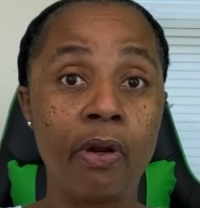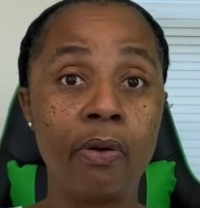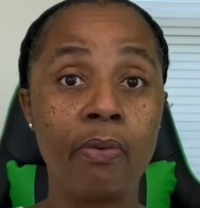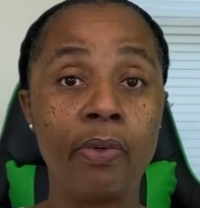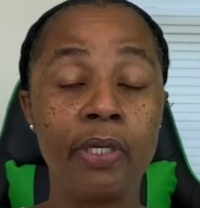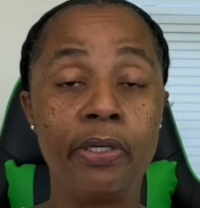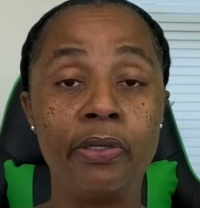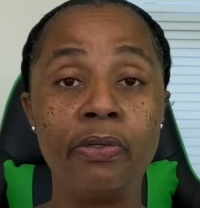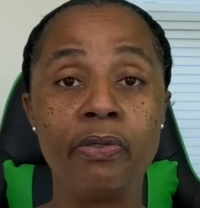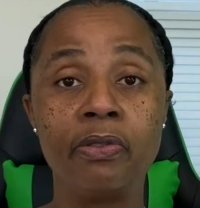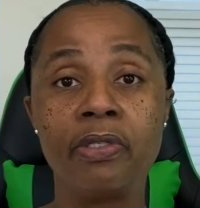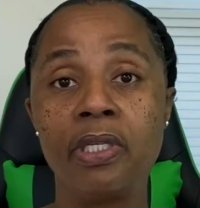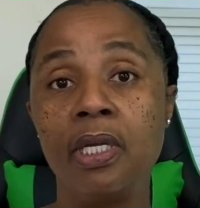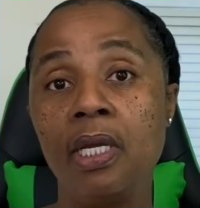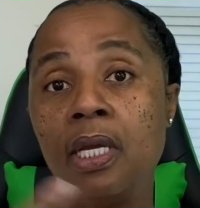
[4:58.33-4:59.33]

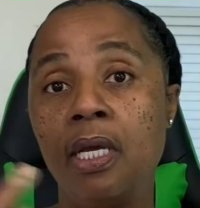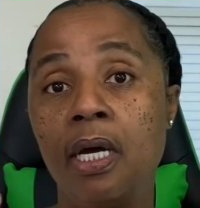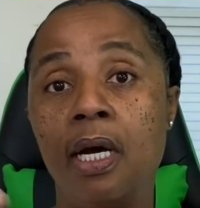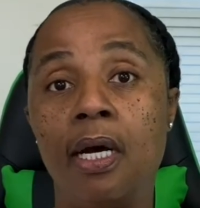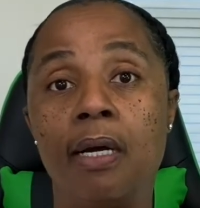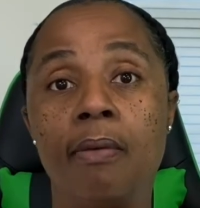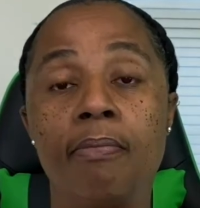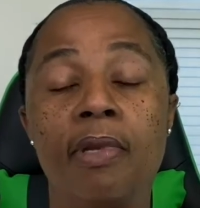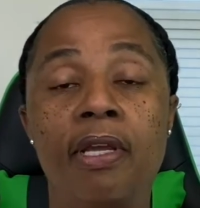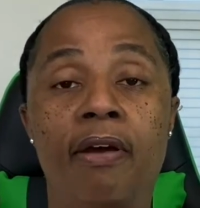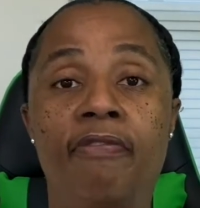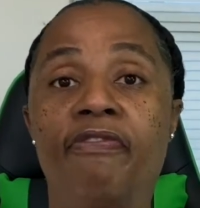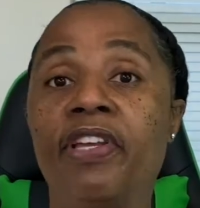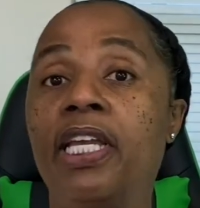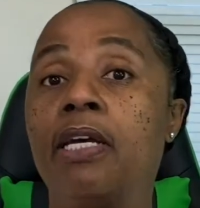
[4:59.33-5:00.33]
reduced a
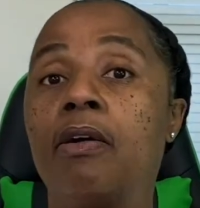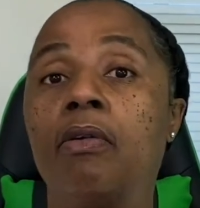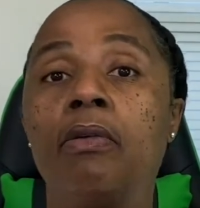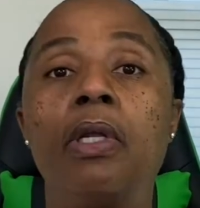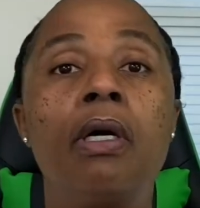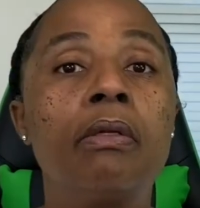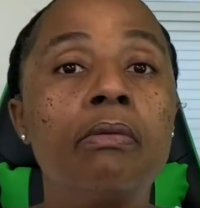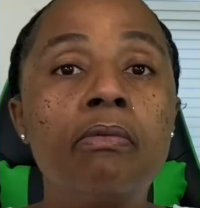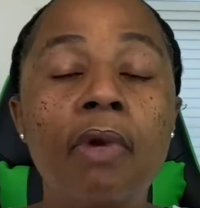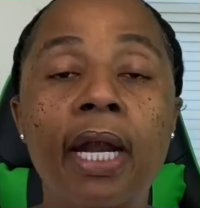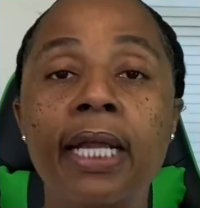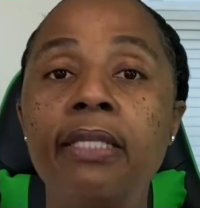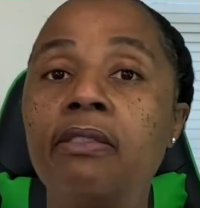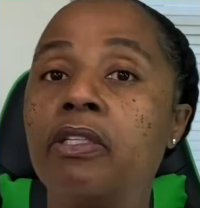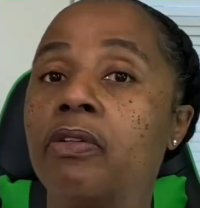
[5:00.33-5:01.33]
vehicle loan,
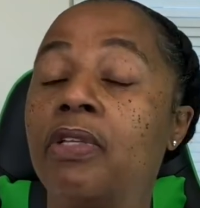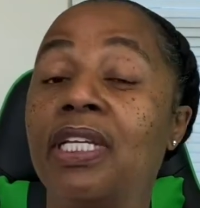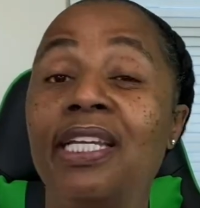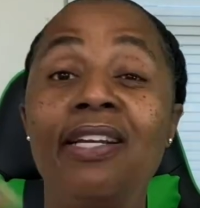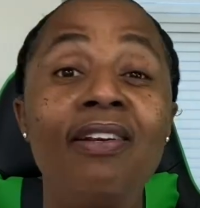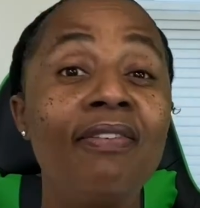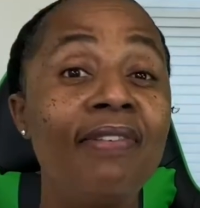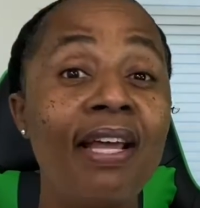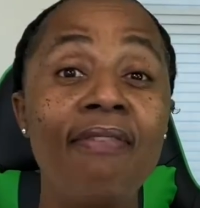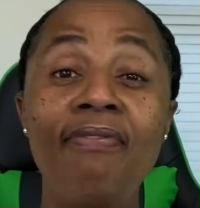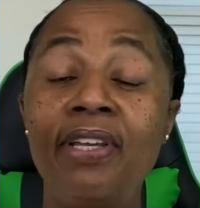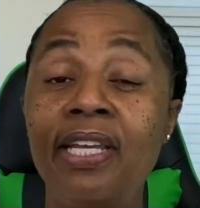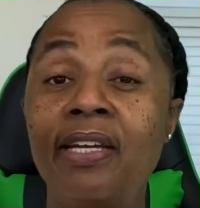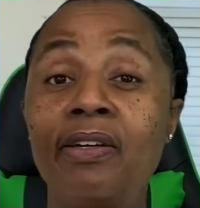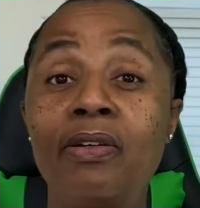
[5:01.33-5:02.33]
right? So the year of that
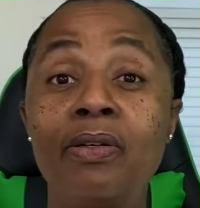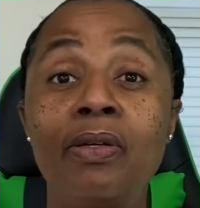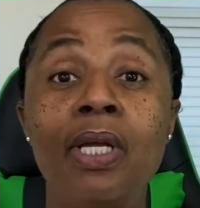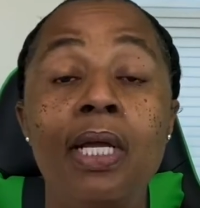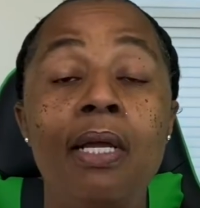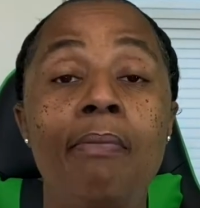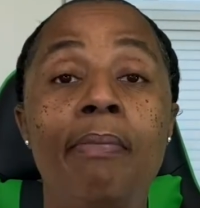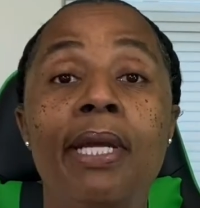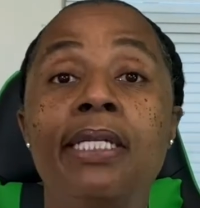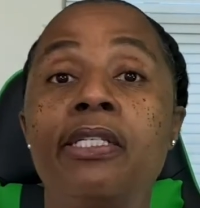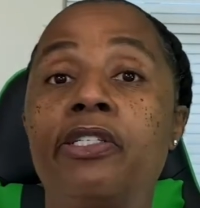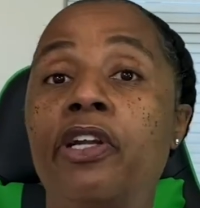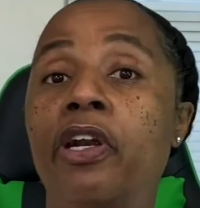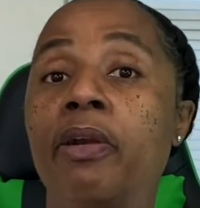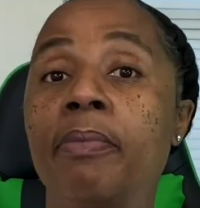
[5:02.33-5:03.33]
vehicle may
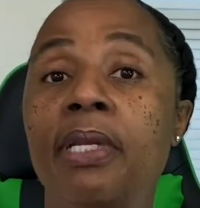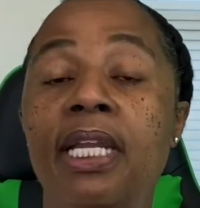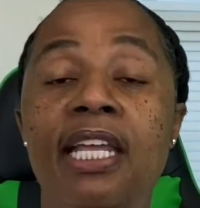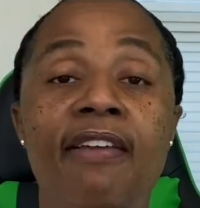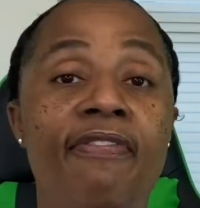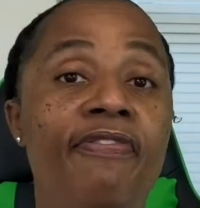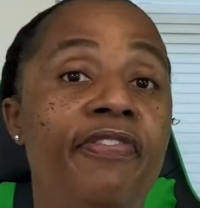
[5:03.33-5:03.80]
determine if